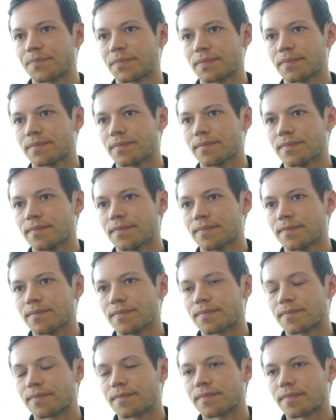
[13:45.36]
So if you
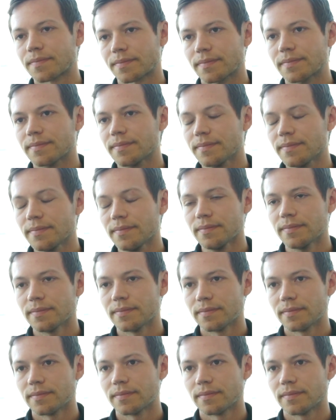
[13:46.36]
have uh, a
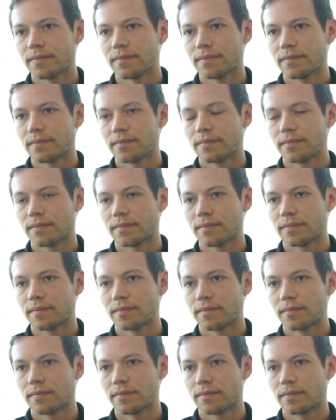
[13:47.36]
private wallet, then that
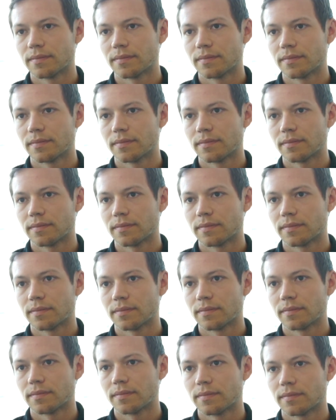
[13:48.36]
maintains
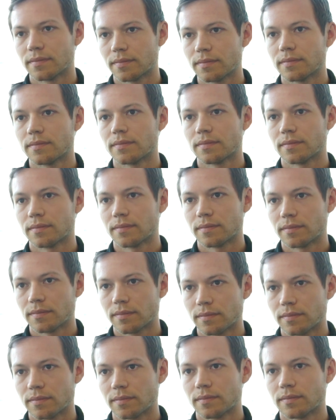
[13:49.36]
privacy. Um,
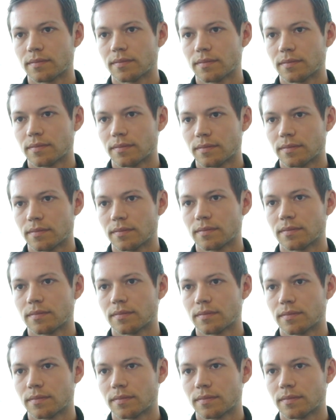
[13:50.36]
okay.